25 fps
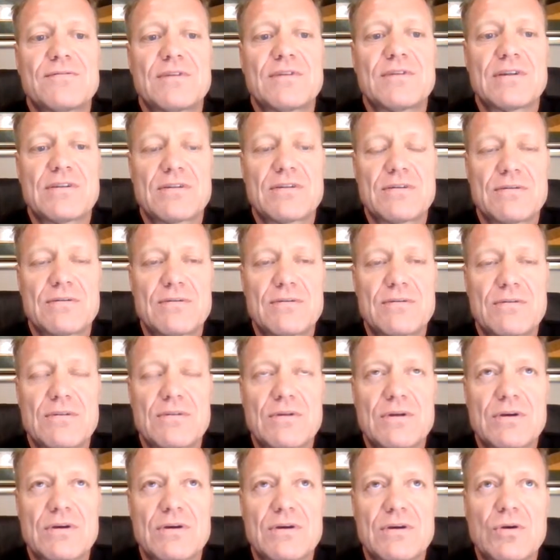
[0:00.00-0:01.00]

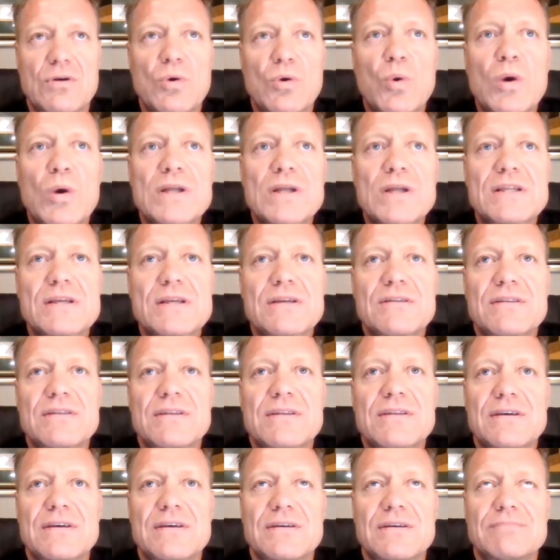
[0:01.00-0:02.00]

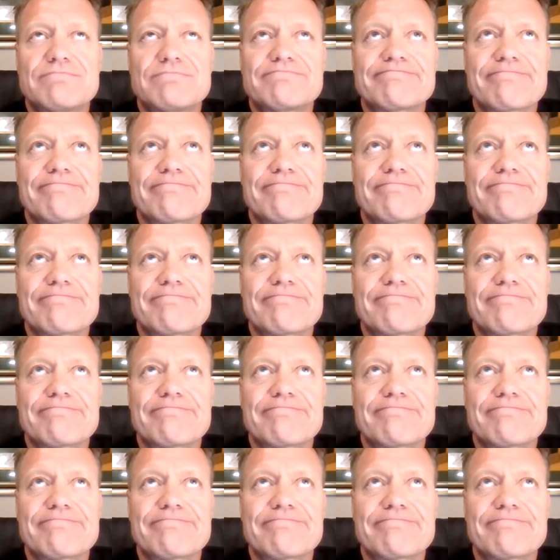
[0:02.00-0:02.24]
the